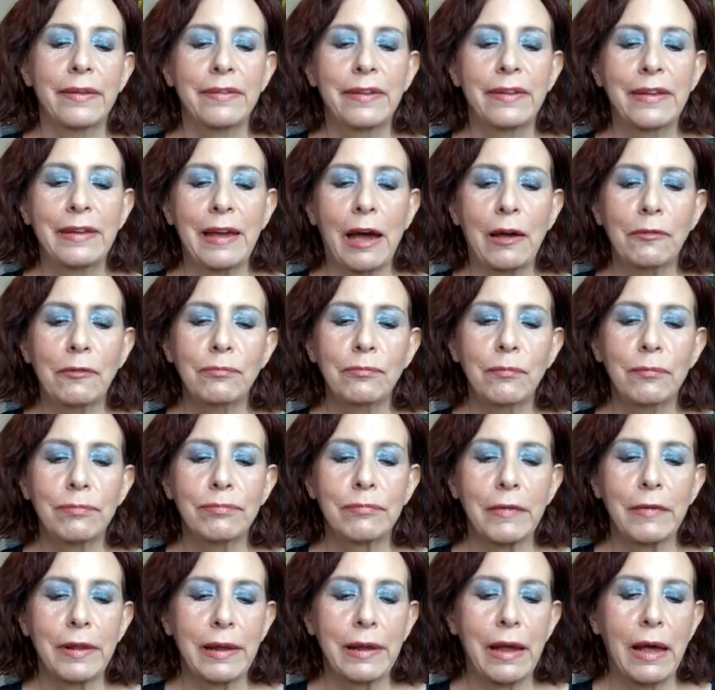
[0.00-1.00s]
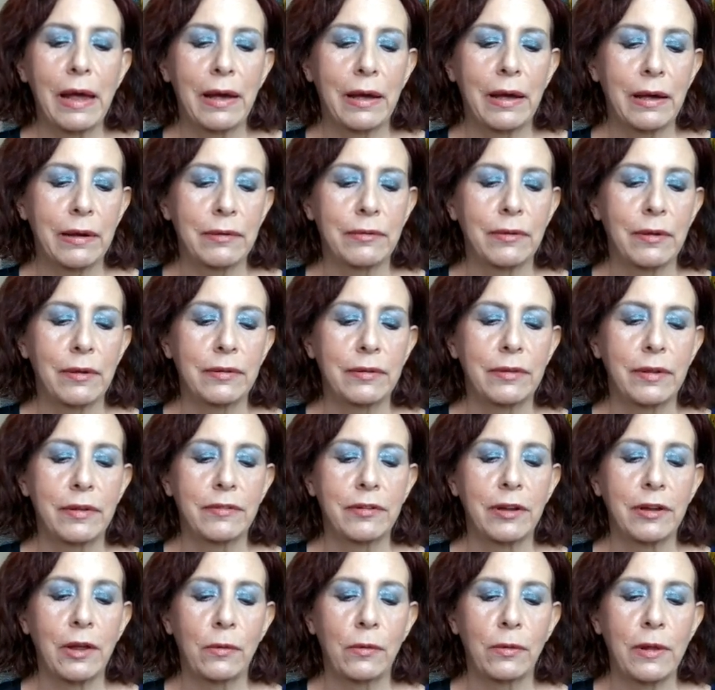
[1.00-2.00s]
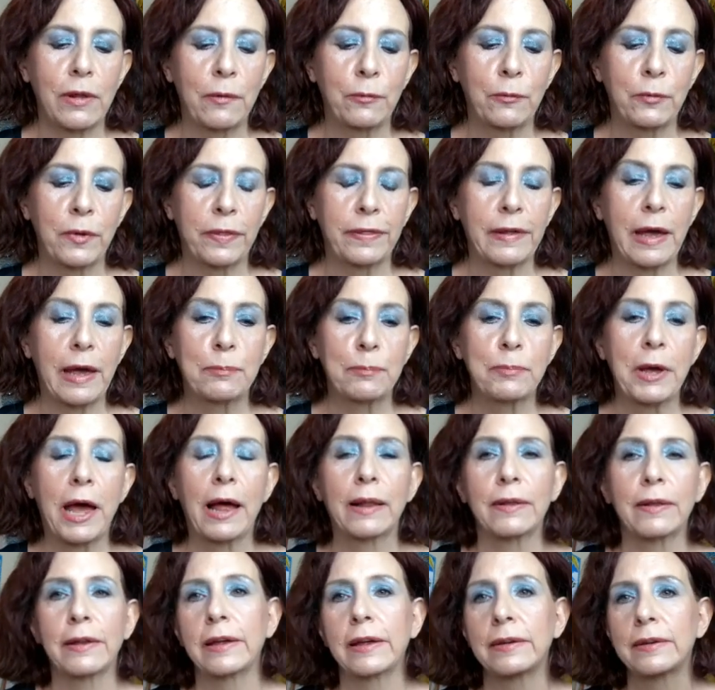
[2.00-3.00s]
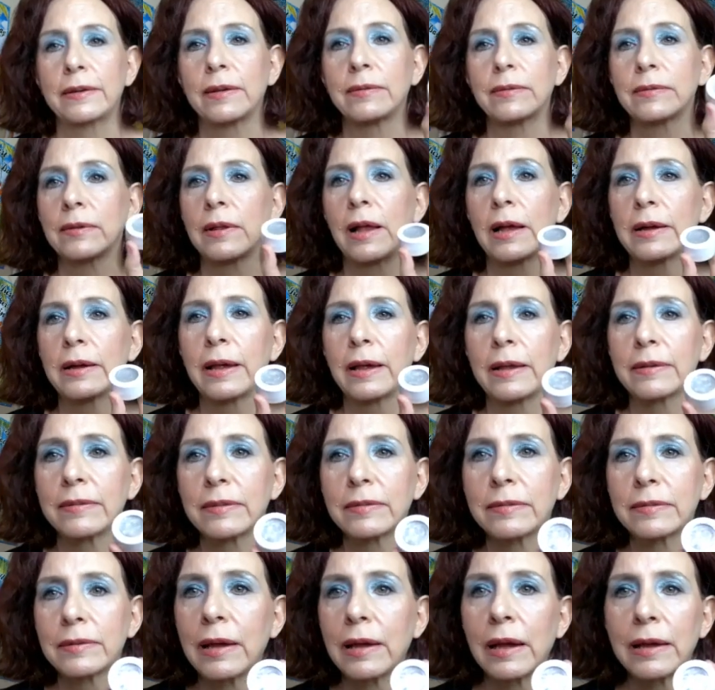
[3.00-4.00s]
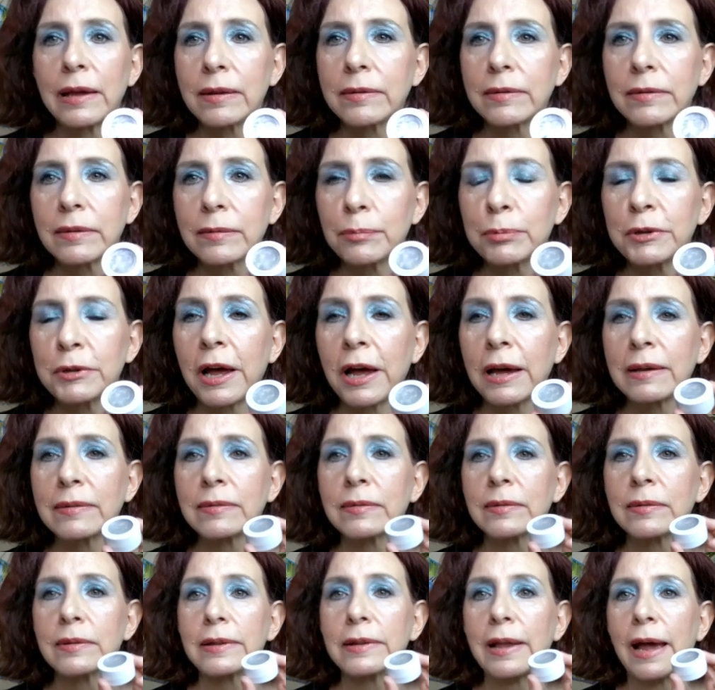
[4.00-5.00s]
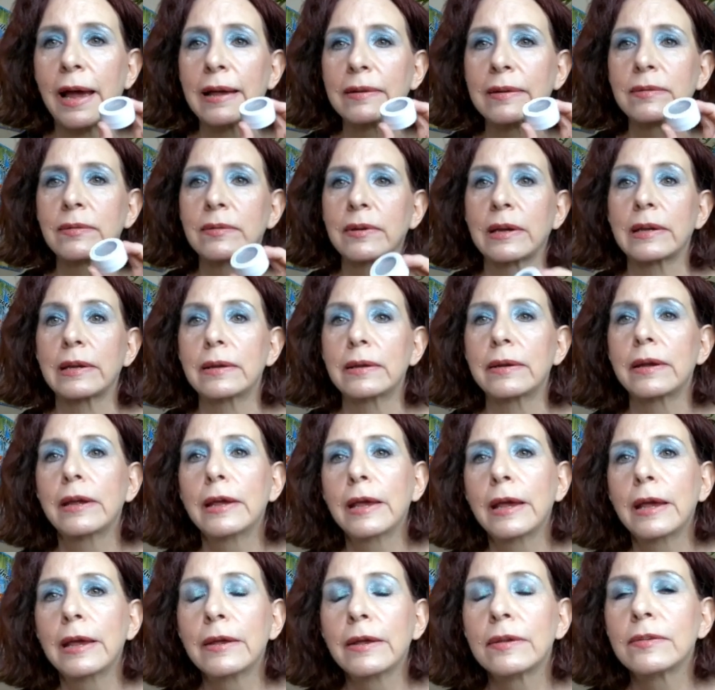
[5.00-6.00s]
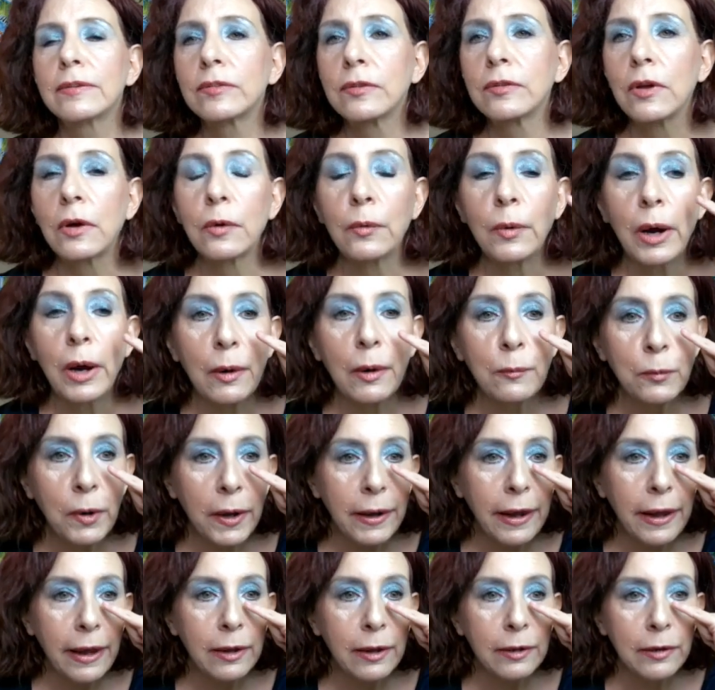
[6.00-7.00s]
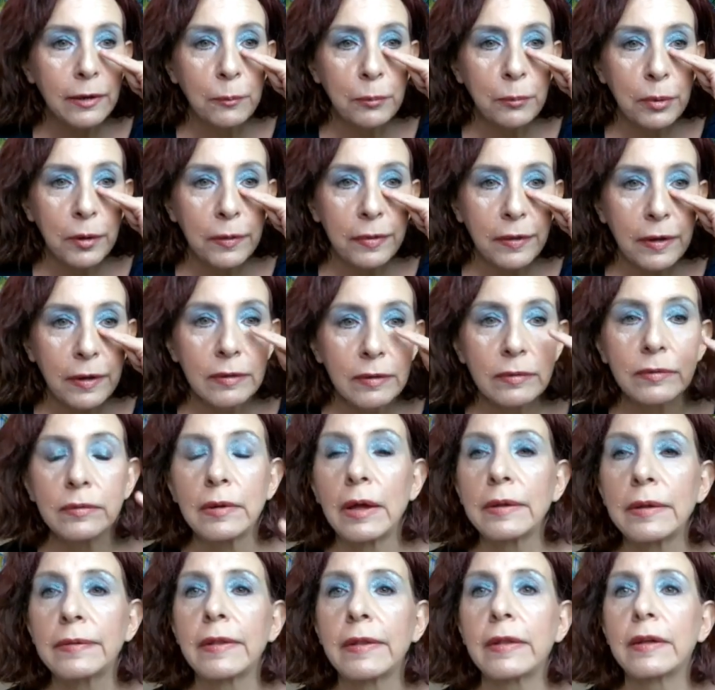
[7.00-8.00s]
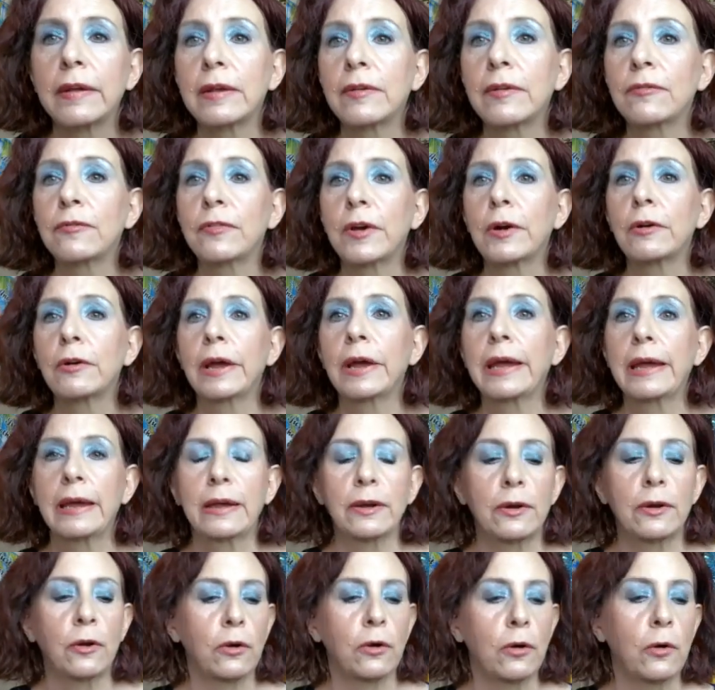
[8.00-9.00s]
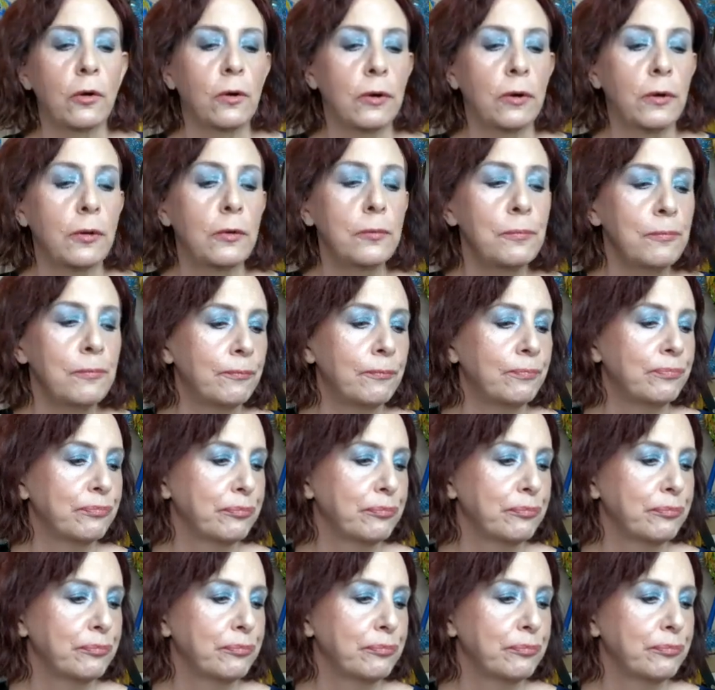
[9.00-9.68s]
yeah. Uh, to go along with that palette, as long as uh, supplies lasted. So I went ahead and put this on the very inner corner,